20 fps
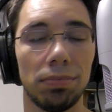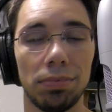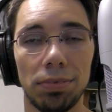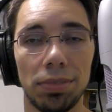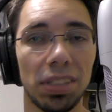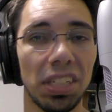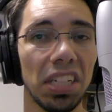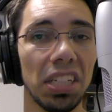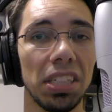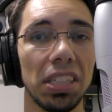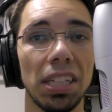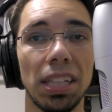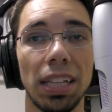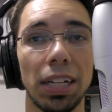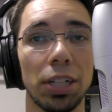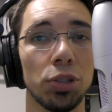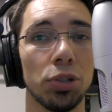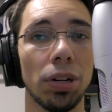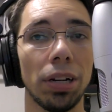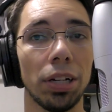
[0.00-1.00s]
TC
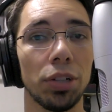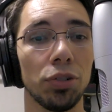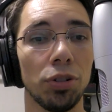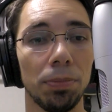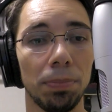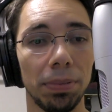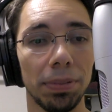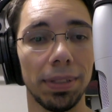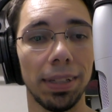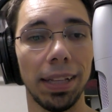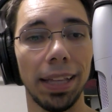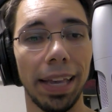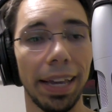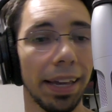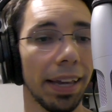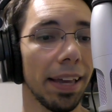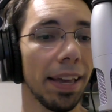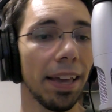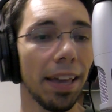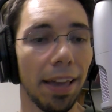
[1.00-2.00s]
Electronic triple delay,
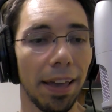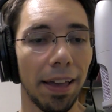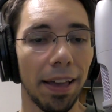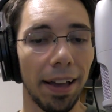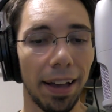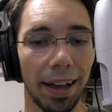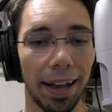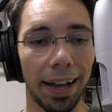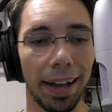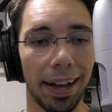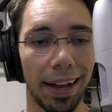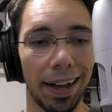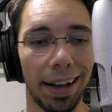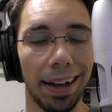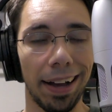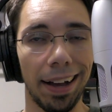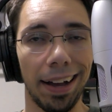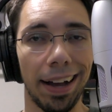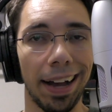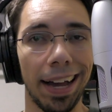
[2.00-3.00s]

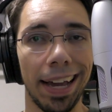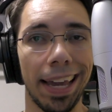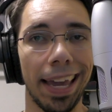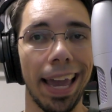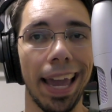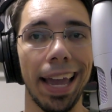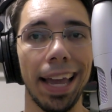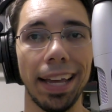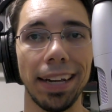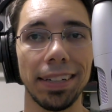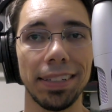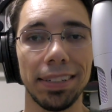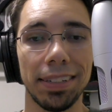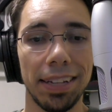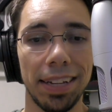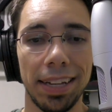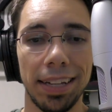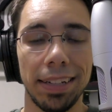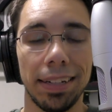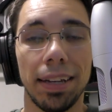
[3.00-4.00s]
I can't,
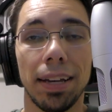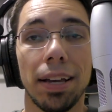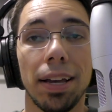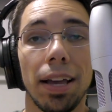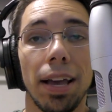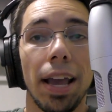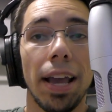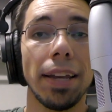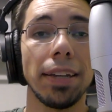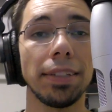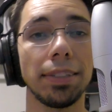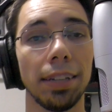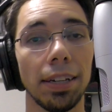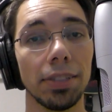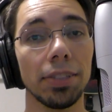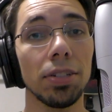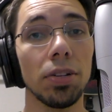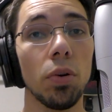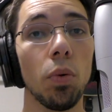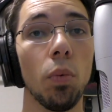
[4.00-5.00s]
it
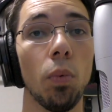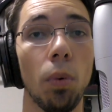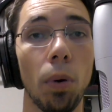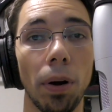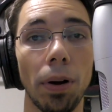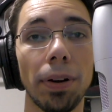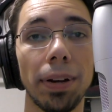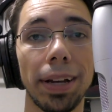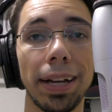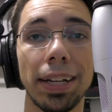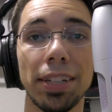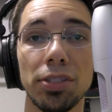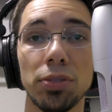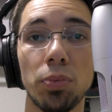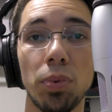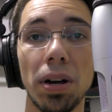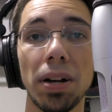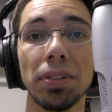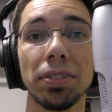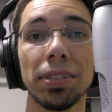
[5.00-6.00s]
doesn't work as
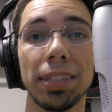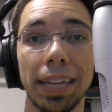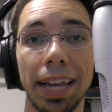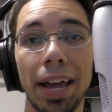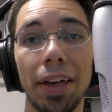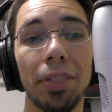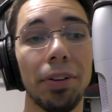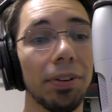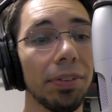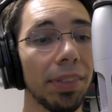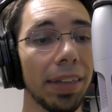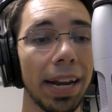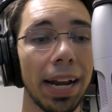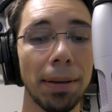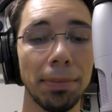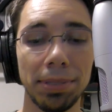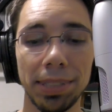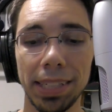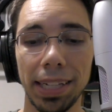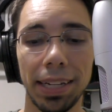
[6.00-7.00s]
well together. Then
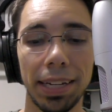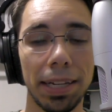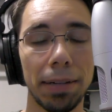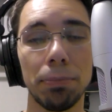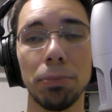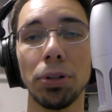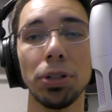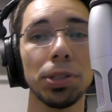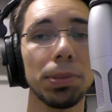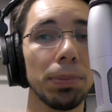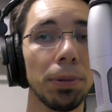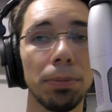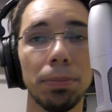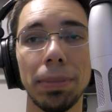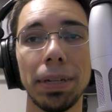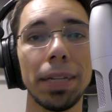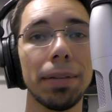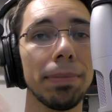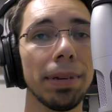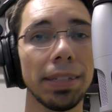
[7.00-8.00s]
I'm sending multiple
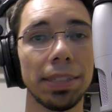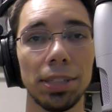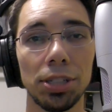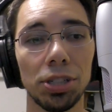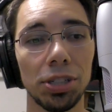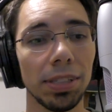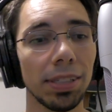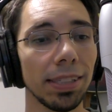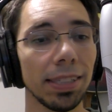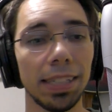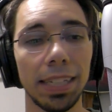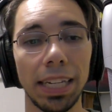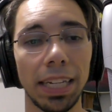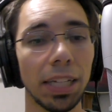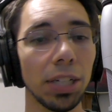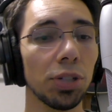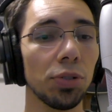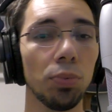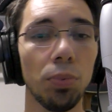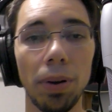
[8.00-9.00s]
MIDI messages to
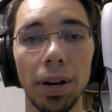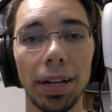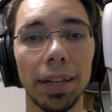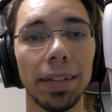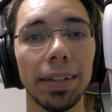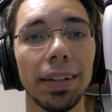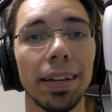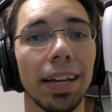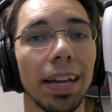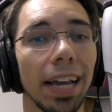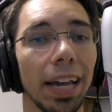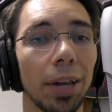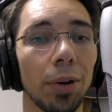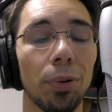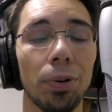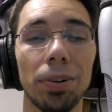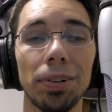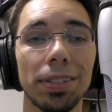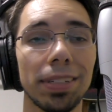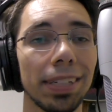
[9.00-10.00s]
each one in
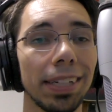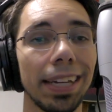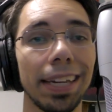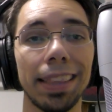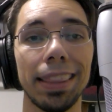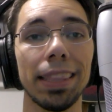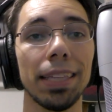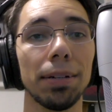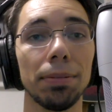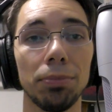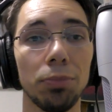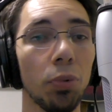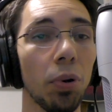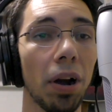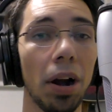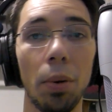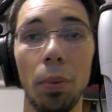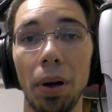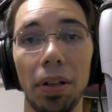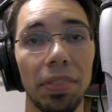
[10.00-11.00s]
order to get them where
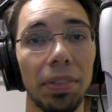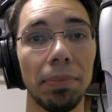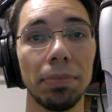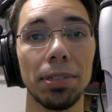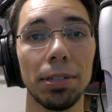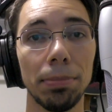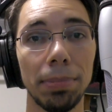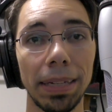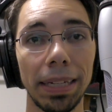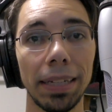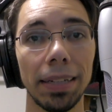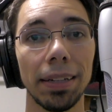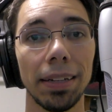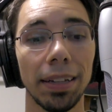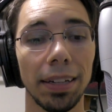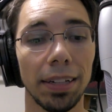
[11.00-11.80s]
I want them to be.